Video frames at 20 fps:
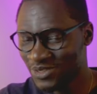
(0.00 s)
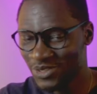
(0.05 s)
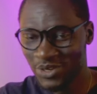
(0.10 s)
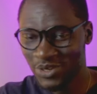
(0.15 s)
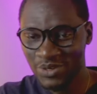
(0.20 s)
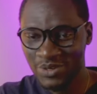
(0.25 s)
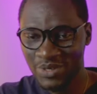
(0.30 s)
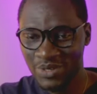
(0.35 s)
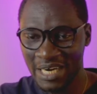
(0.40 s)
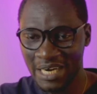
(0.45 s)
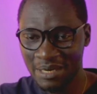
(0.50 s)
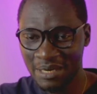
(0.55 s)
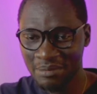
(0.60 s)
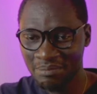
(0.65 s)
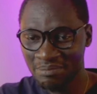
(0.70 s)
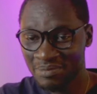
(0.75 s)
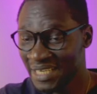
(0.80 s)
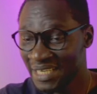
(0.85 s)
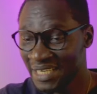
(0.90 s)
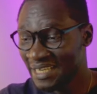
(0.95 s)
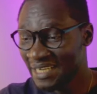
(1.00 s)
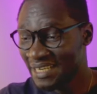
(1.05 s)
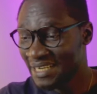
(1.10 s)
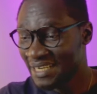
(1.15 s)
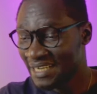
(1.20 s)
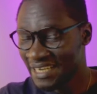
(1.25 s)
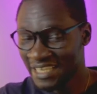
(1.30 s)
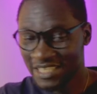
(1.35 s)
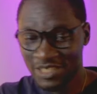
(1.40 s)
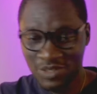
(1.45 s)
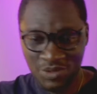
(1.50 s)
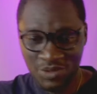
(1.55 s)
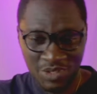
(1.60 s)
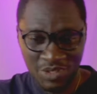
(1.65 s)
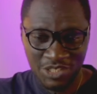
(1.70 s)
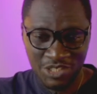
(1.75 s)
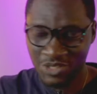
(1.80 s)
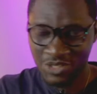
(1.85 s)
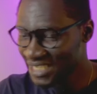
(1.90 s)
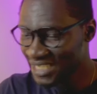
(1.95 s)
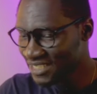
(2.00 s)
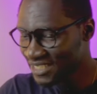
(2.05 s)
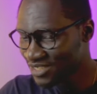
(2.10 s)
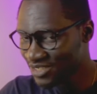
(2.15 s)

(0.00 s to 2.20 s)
So, let's switch to the other